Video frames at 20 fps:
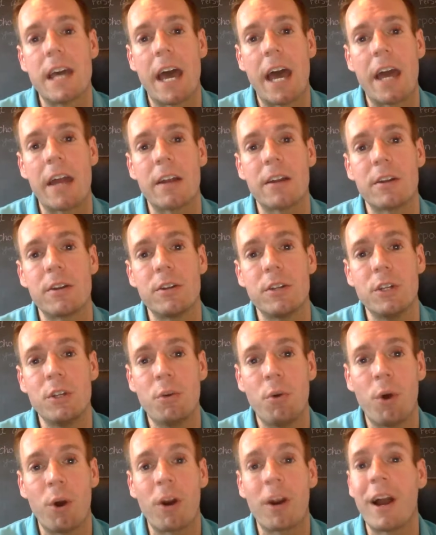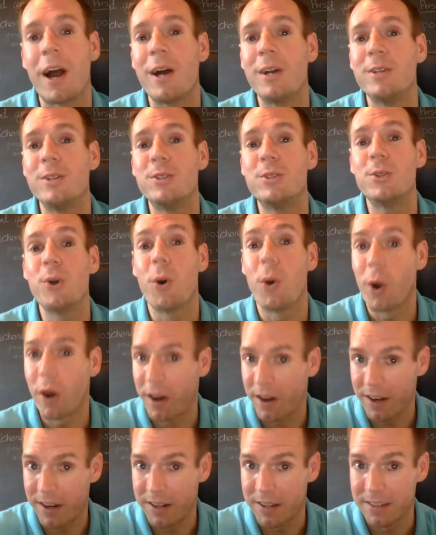that you're
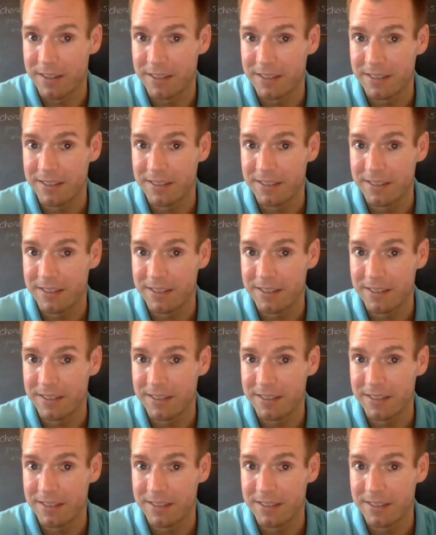adored,